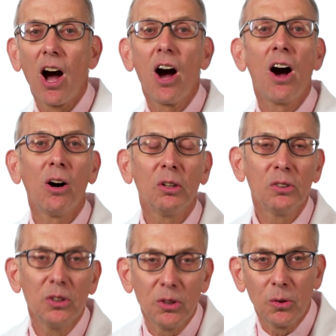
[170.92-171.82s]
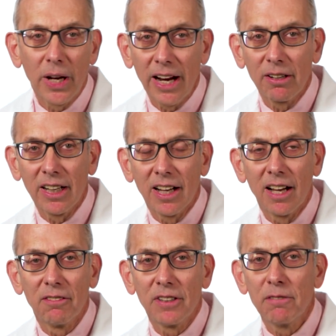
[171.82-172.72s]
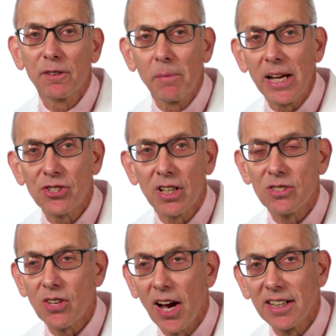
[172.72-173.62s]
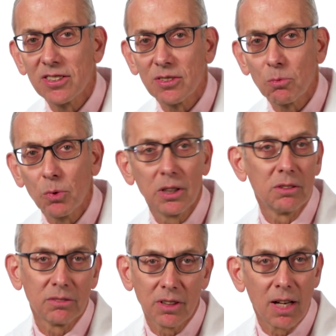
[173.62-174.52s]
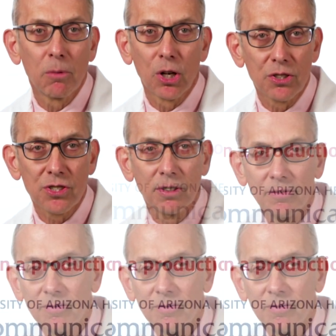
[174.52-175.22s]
a whole new area of information and science will emerge.